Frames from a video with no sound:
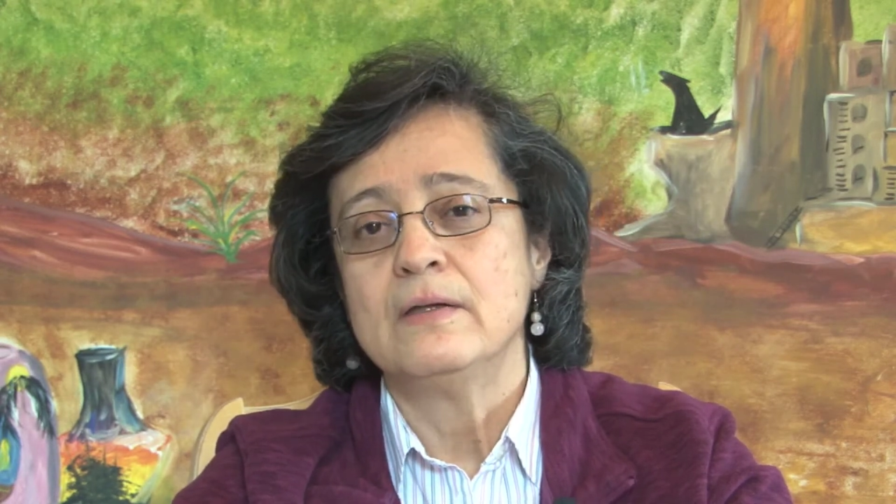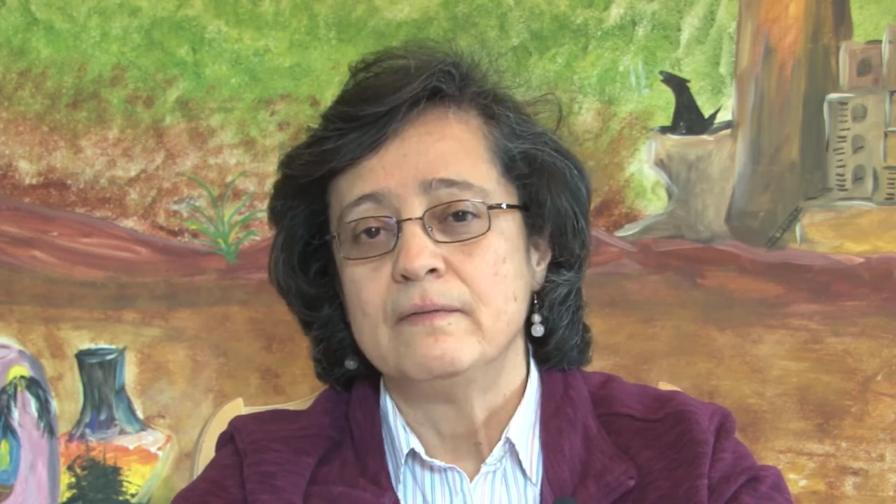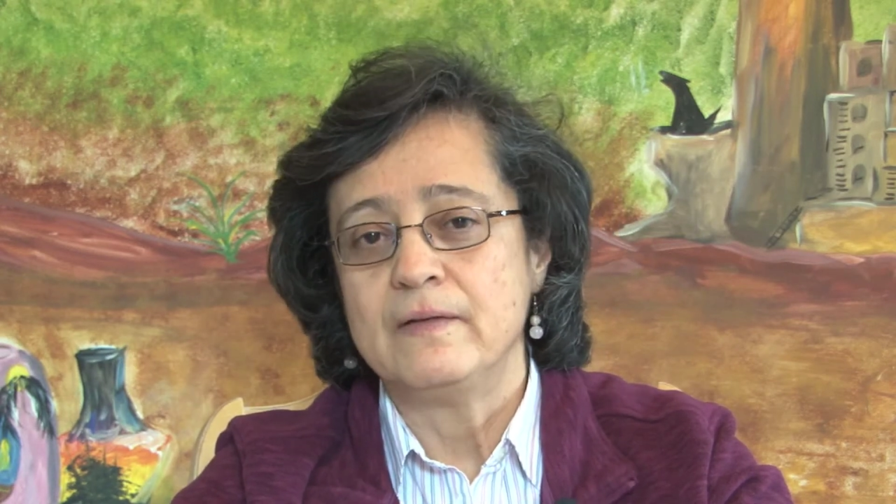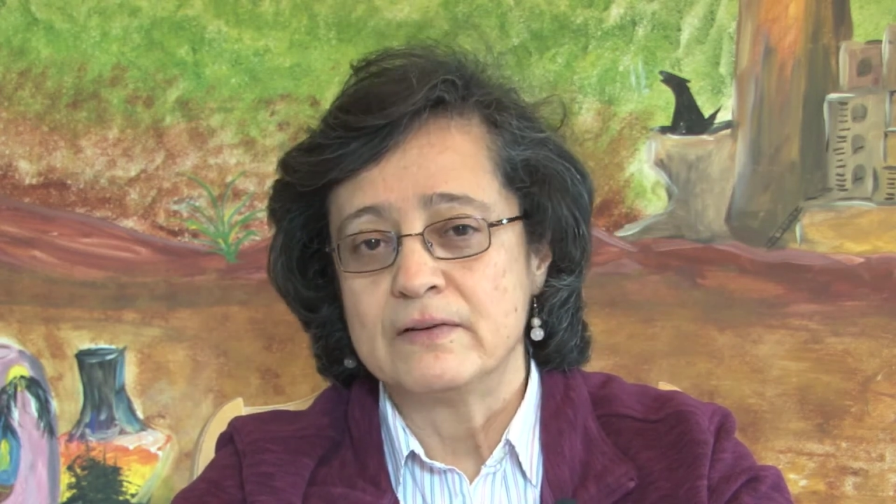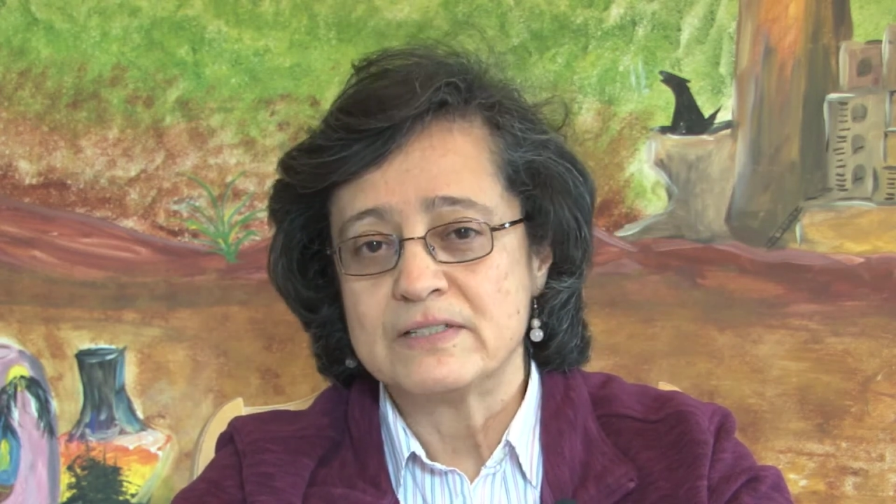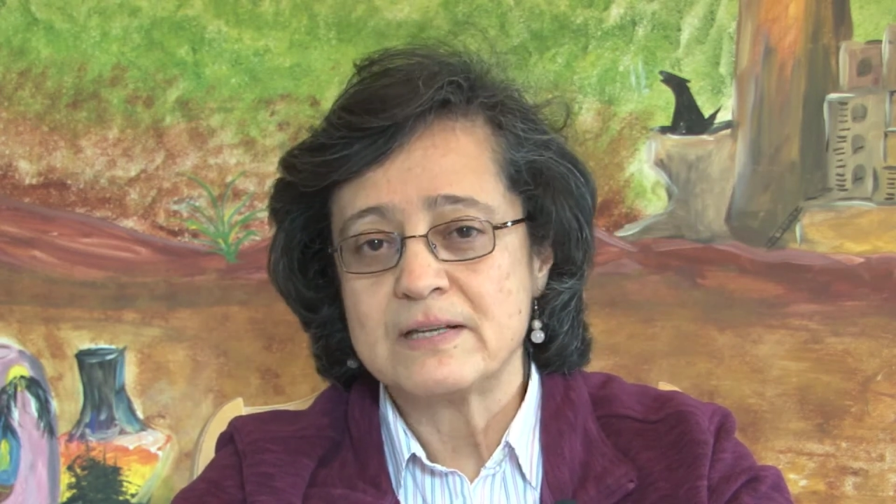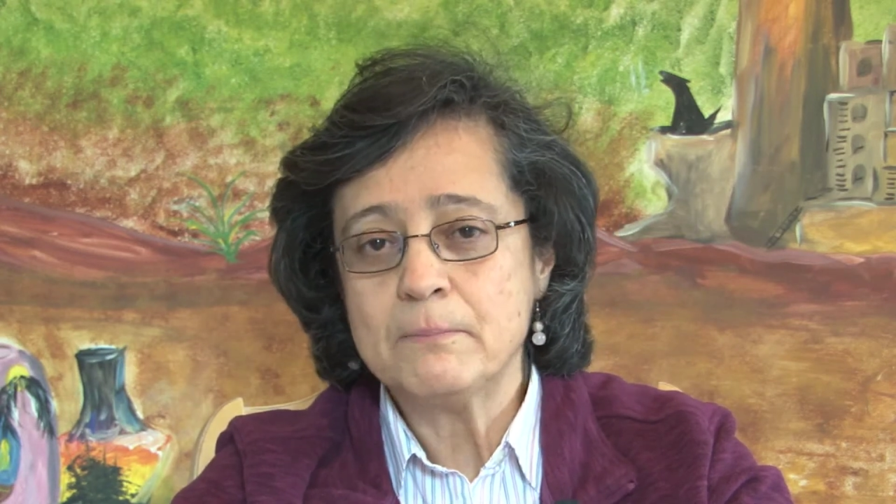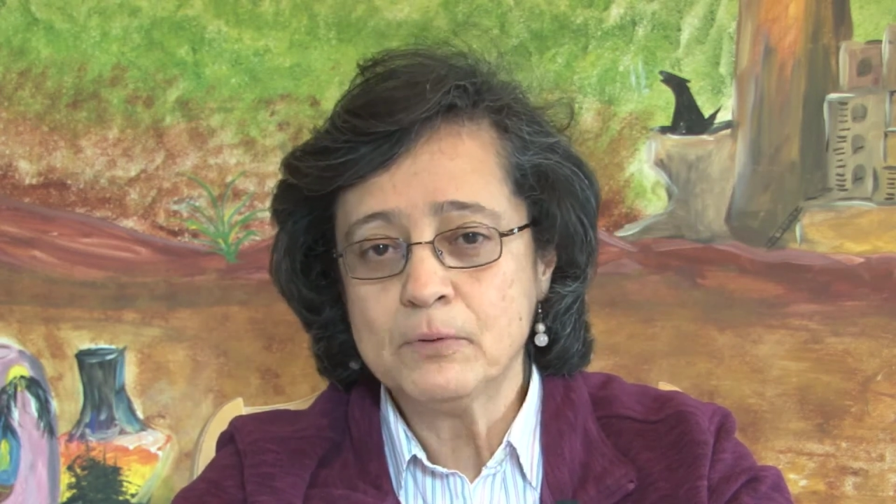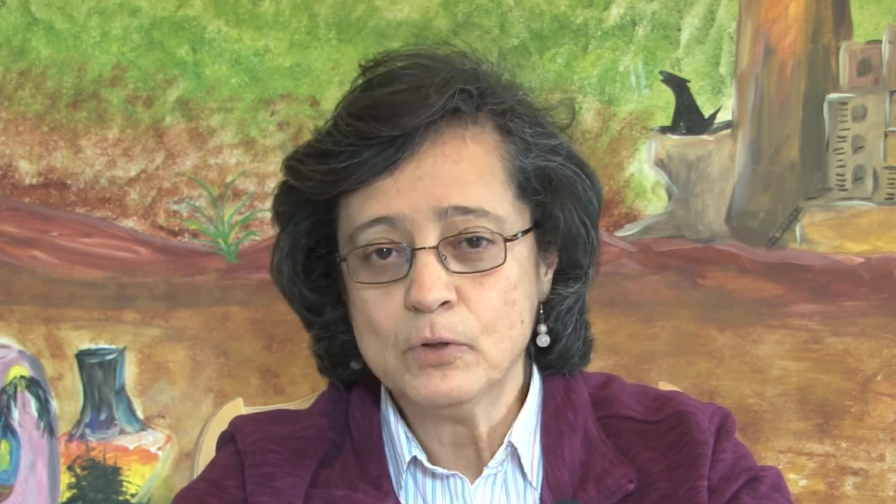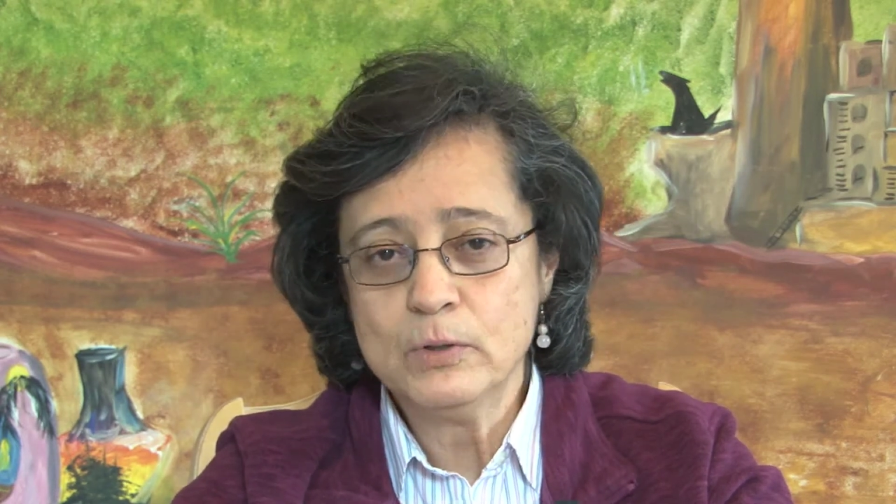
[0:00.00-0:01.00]
there is
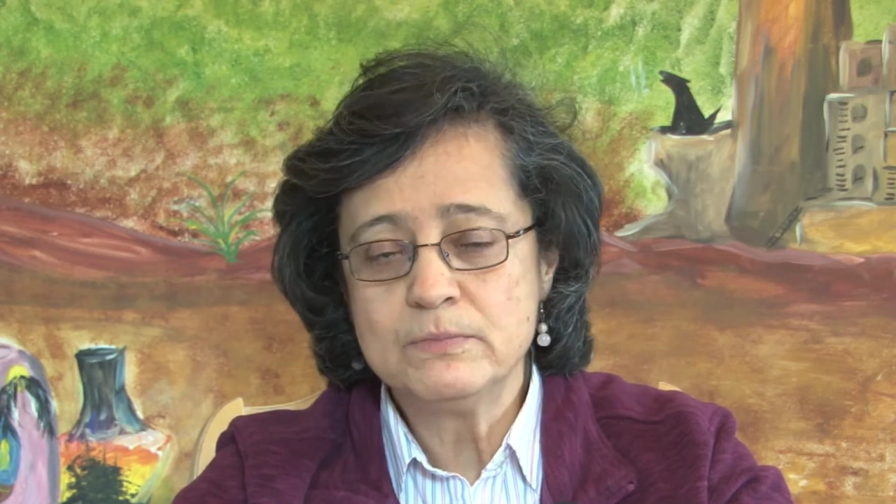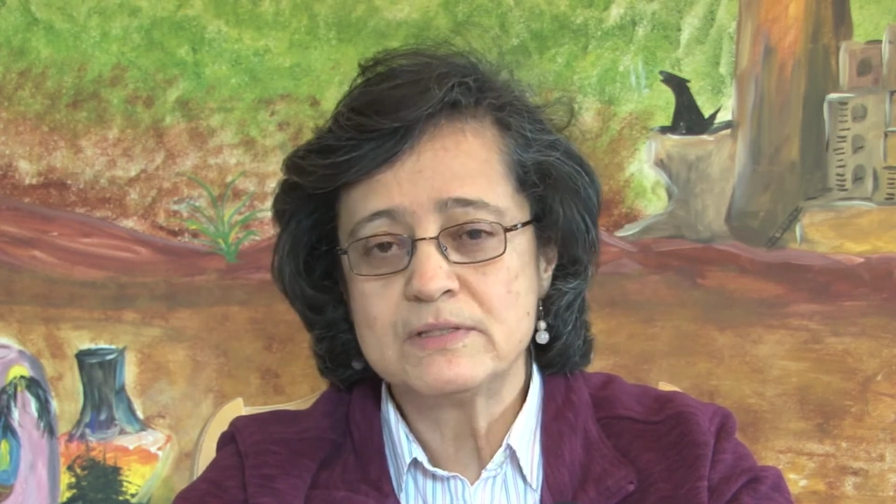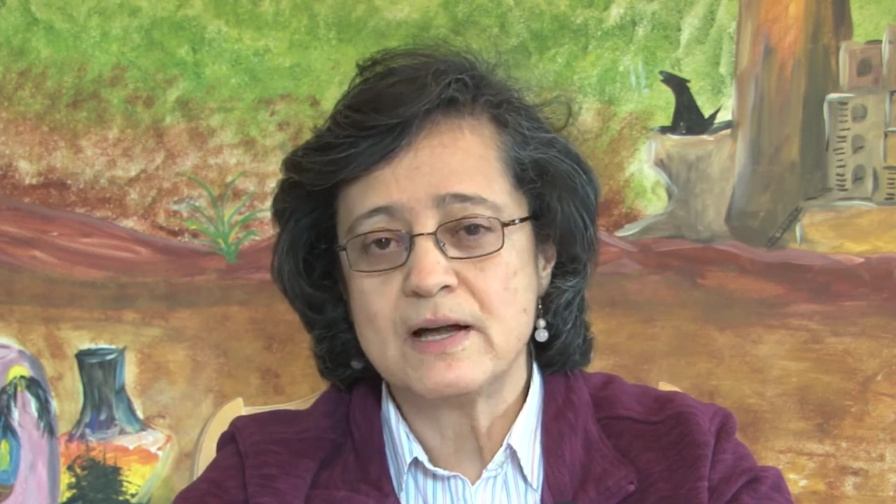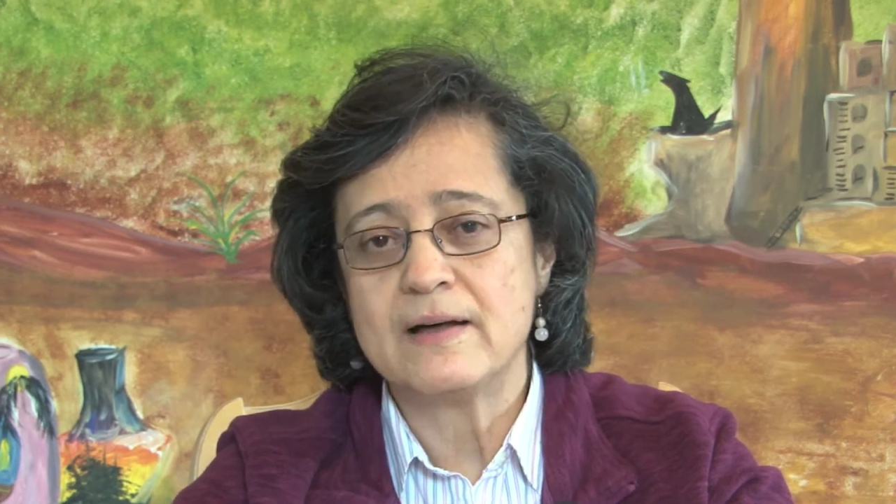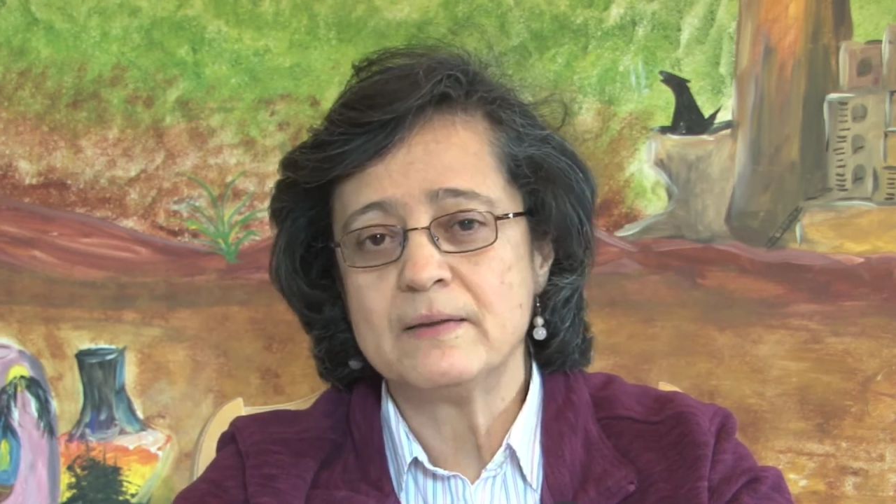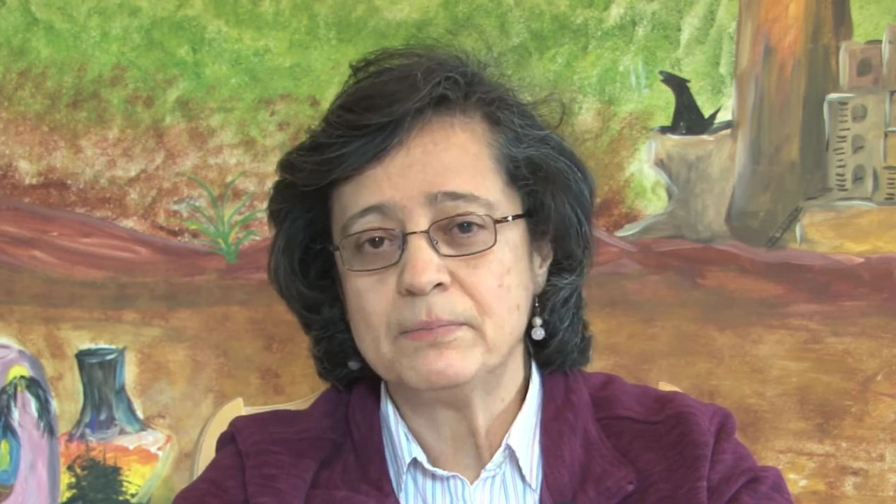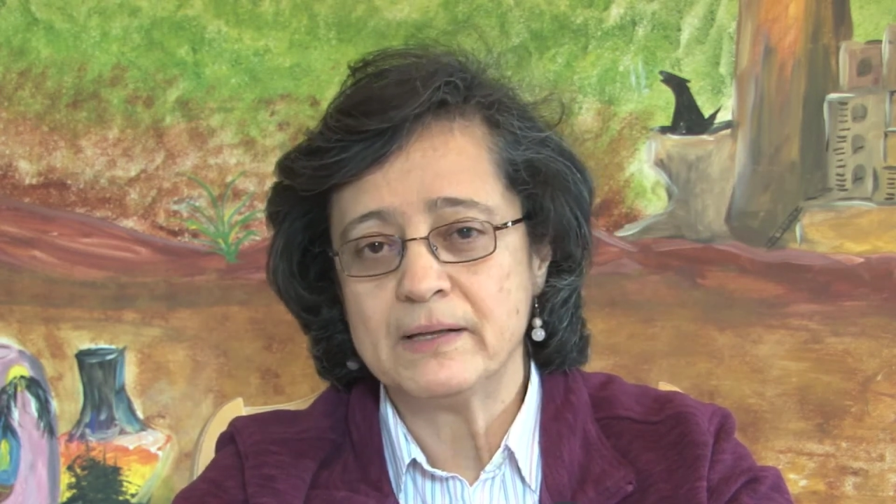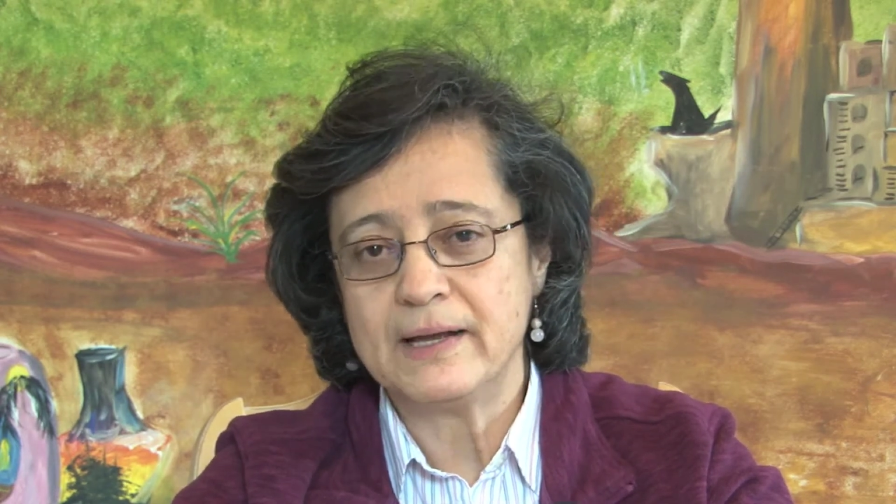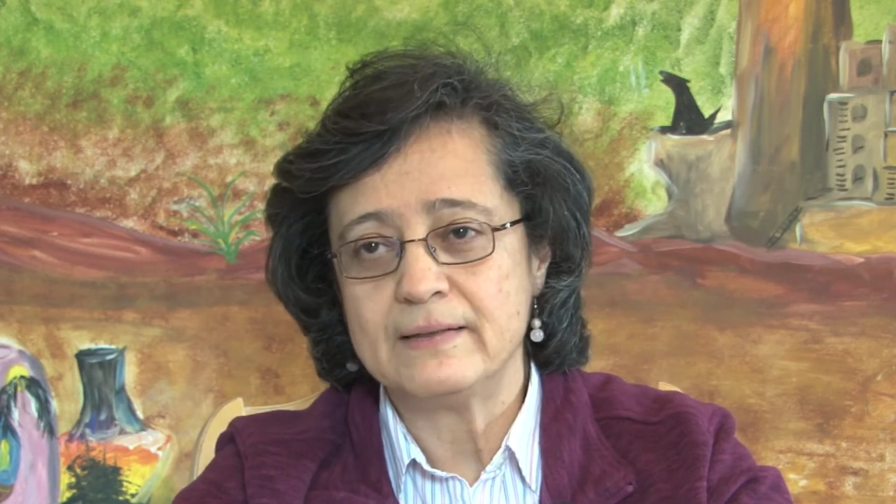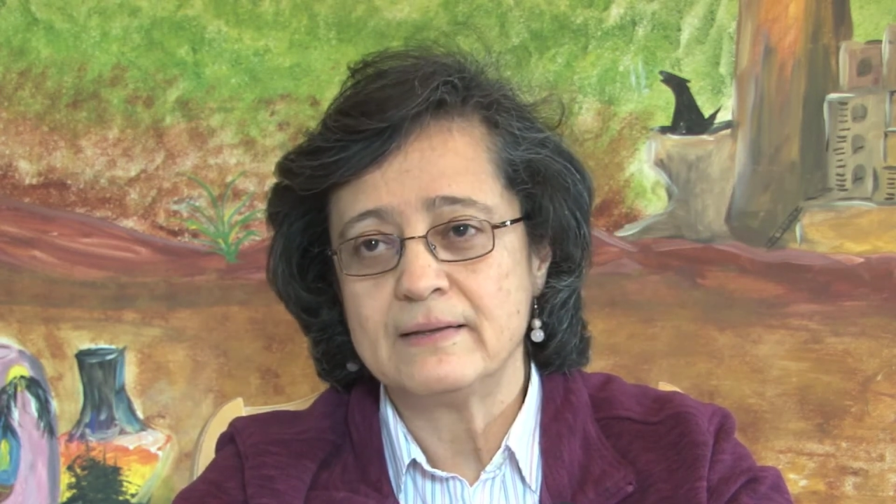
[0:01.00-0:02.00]
some blooms on the
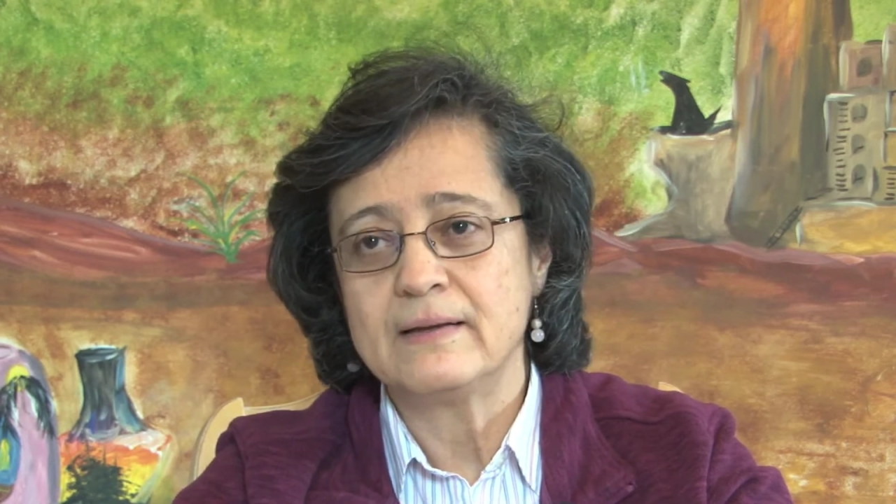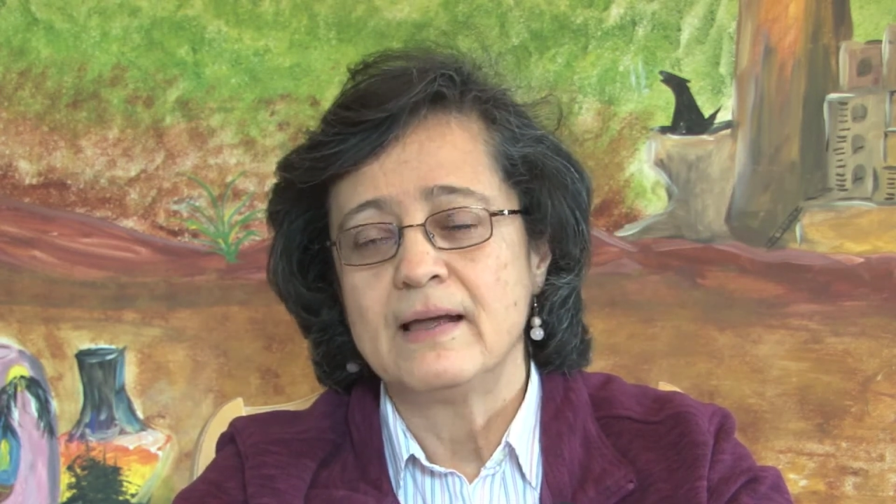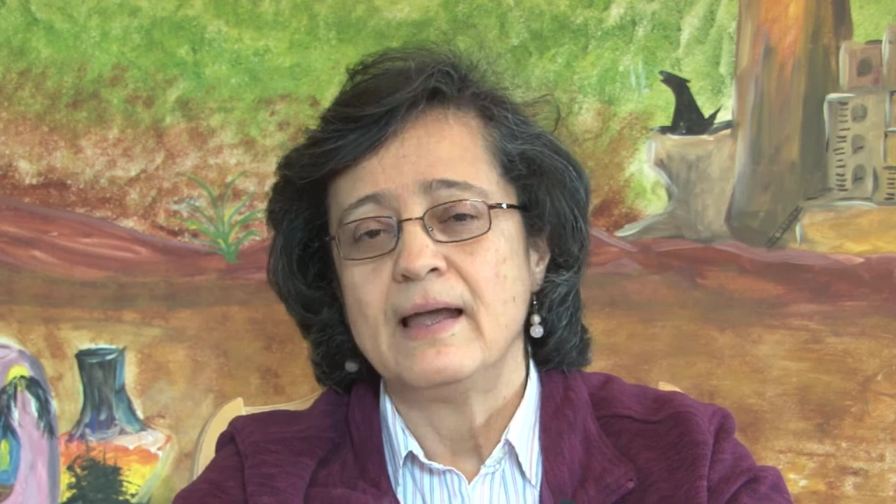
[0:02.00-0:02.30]
plant,